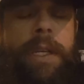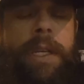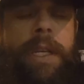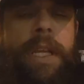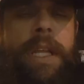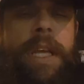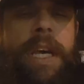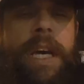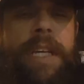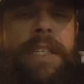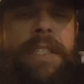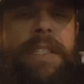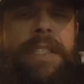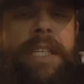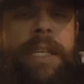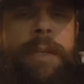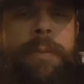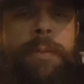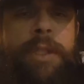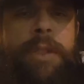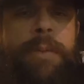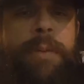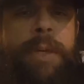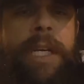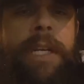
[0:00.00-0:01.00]
That
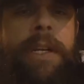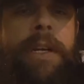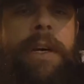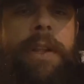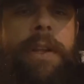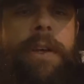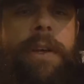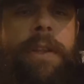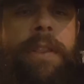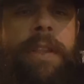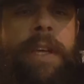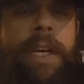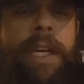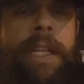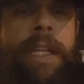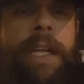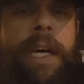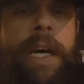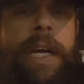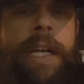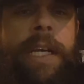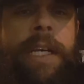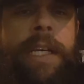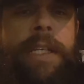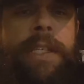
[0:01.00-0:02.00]
seems to be another thing
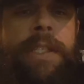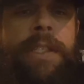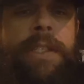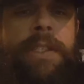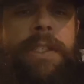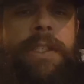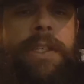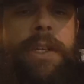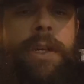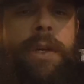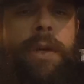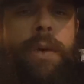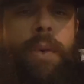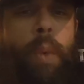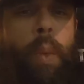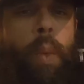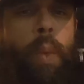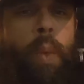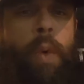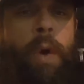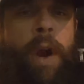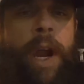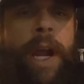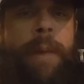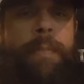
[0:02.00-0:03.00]
that has
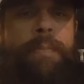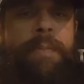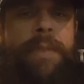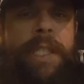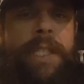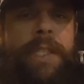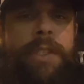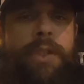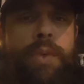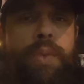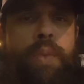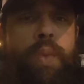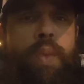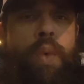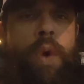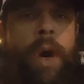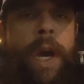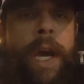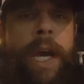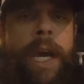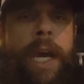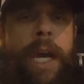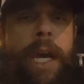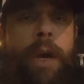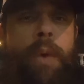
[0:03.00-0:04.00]
ramped its
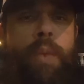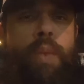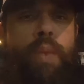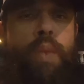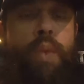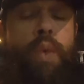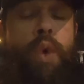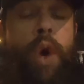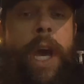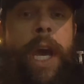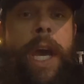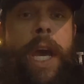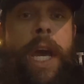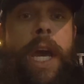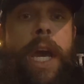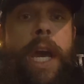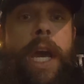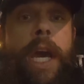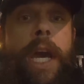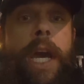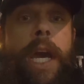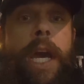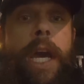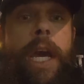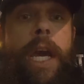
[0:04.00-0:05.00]

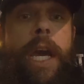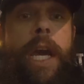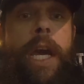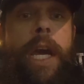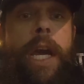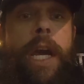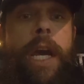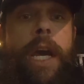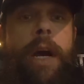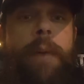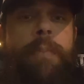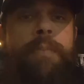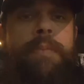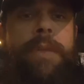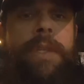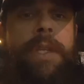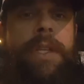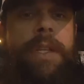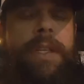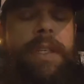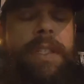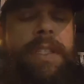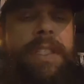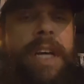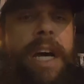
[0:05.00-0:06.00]
way up to
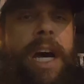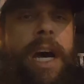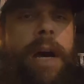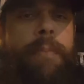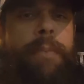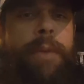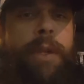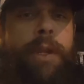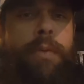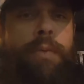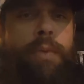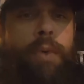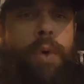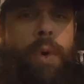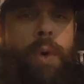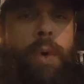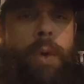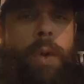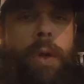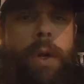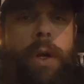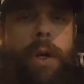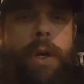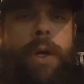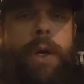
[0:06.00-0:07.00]
the top of the
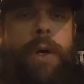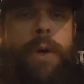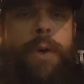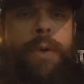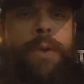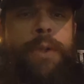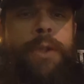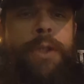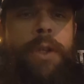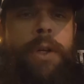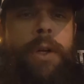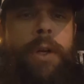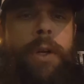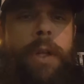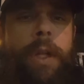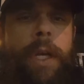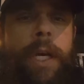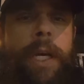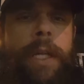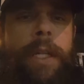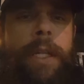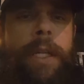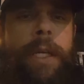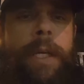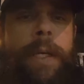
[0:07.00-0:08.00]
roller coaster
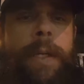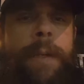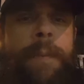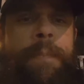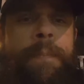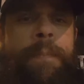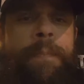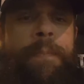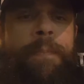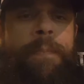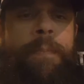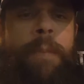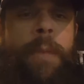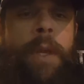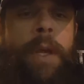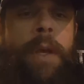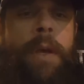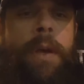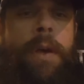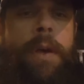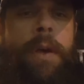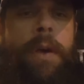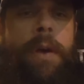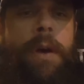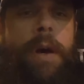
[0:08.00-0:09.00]
lately.
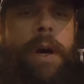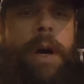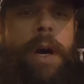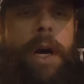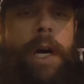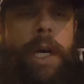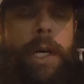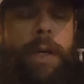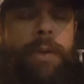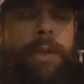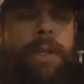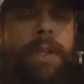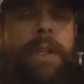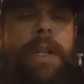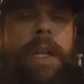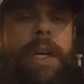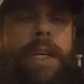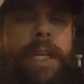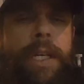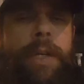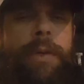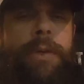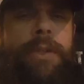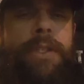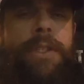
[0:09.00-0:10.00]

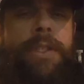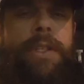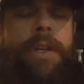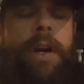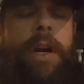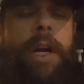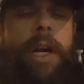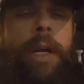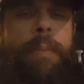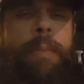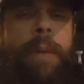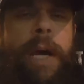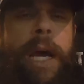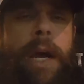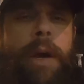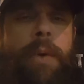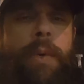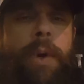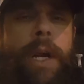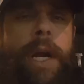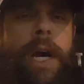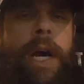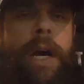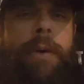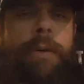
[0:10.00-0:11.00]
It was starting back
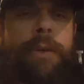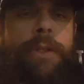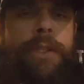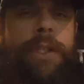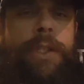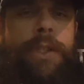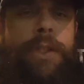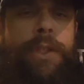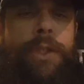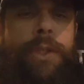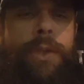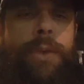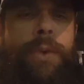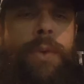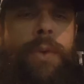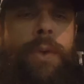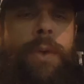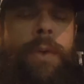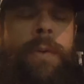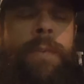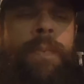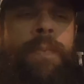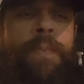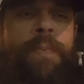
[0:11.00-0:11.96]
when I was in school.